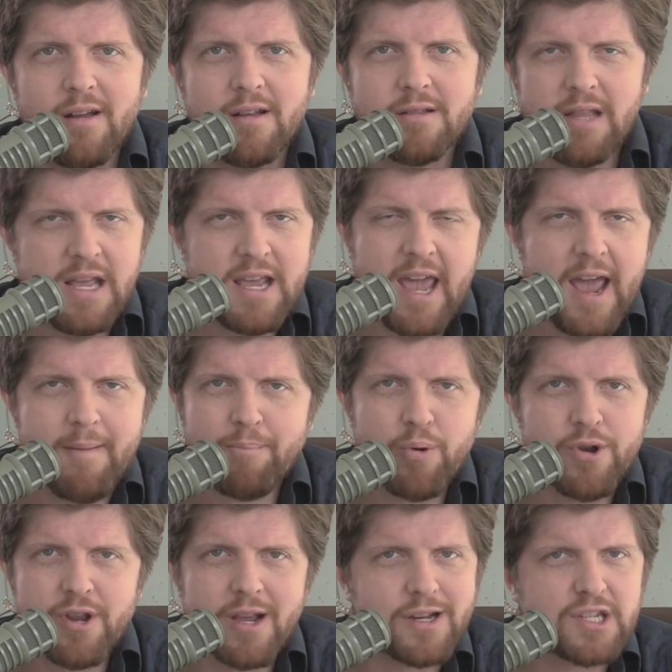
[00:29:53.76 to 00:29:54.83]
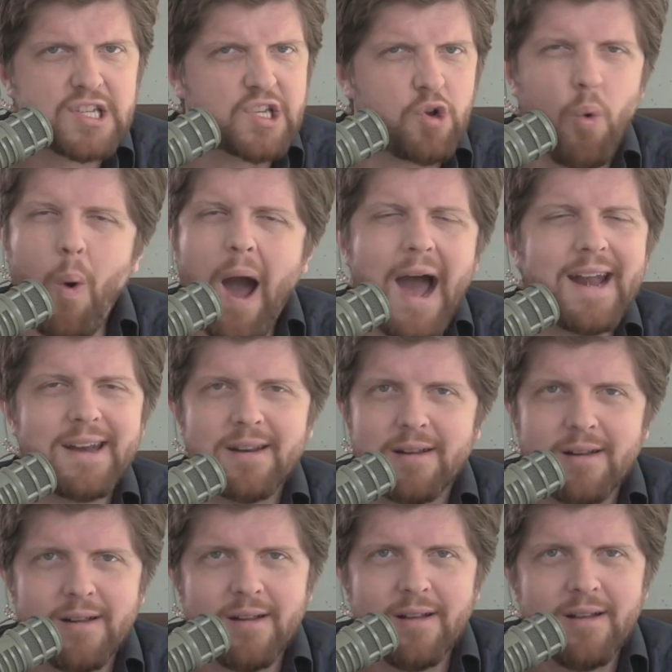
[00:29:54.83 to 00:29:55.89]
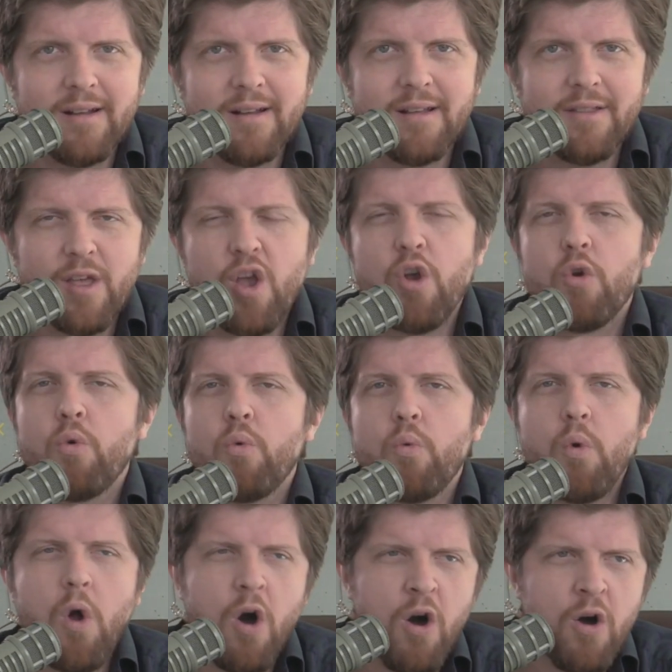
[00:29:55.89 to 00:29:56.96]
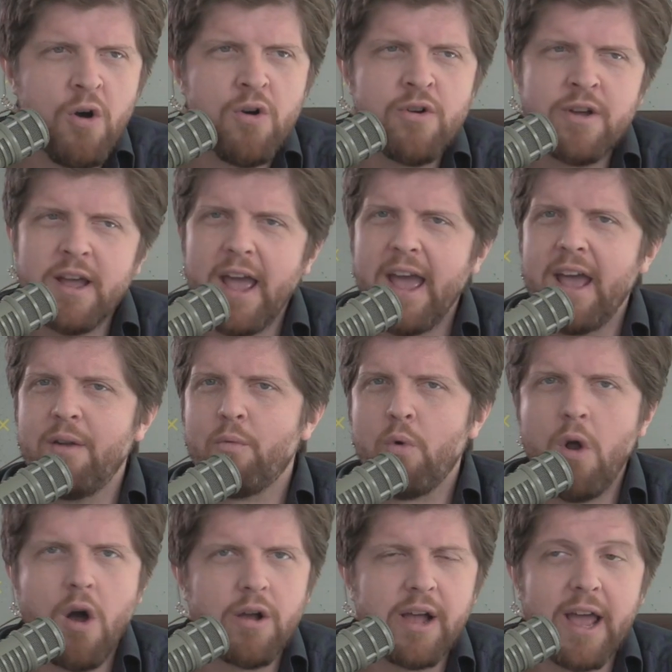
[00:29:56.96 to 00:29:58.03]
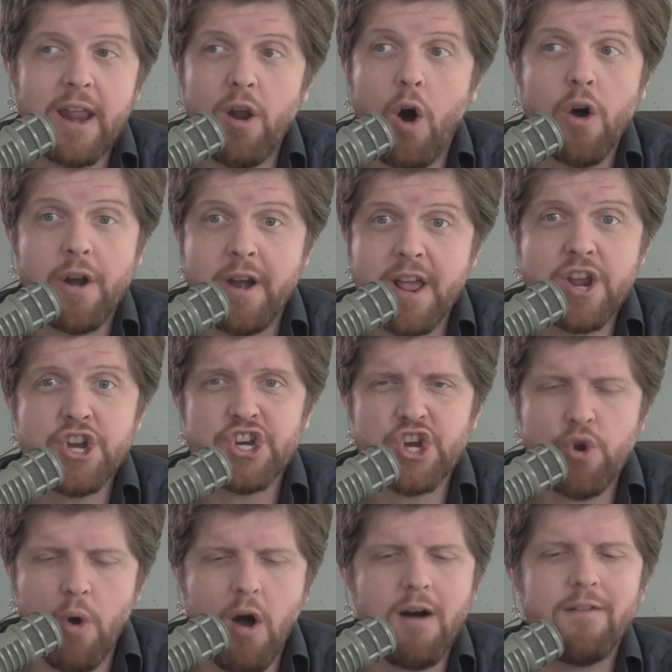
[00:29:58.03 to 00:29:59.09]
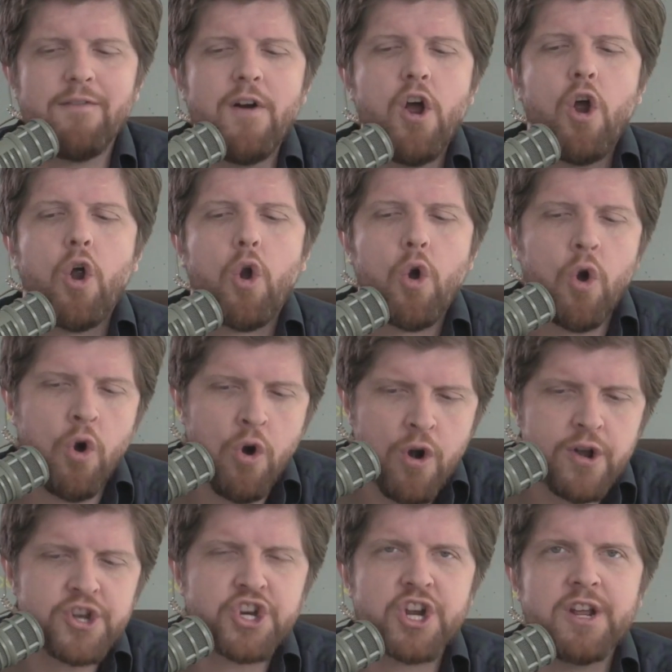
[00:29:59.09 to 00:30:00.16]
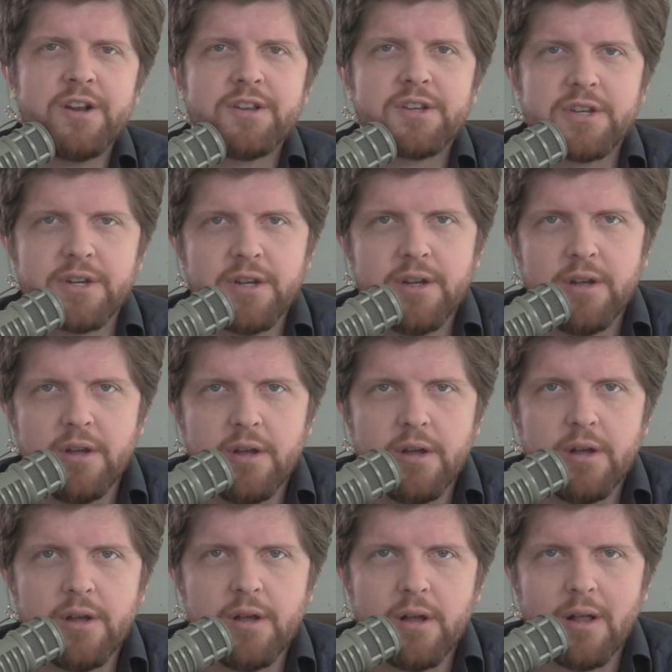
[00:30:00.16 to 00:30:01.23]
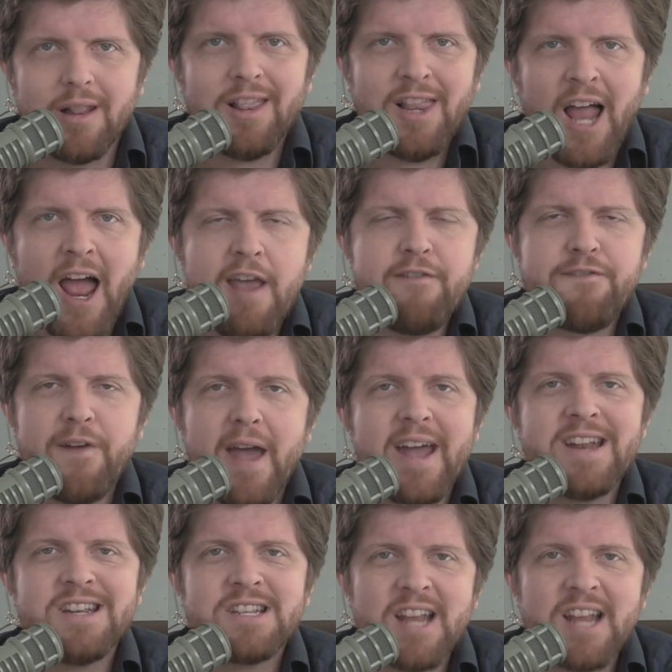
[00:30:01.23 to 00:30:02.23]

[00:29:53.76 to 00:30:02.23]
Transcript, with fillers: They can't predict squat. They're wrong and wrong again on an issue of urgent life and